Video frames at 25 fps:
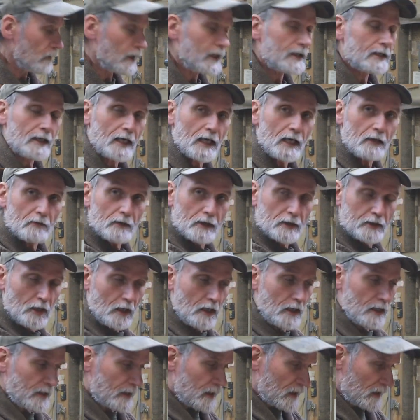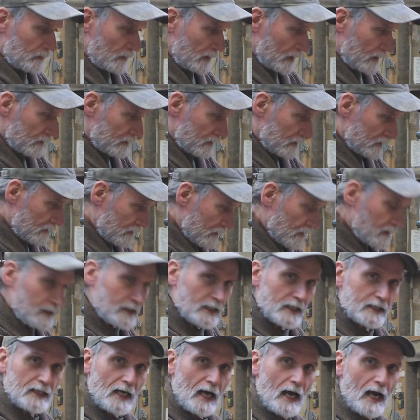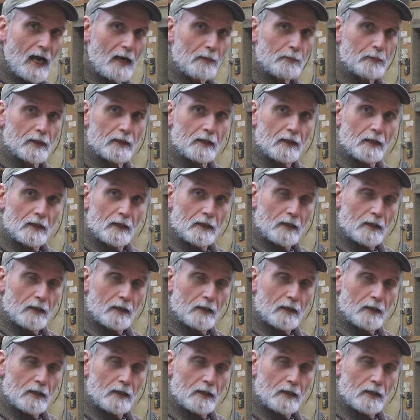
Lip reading: Right now we're talking about the top,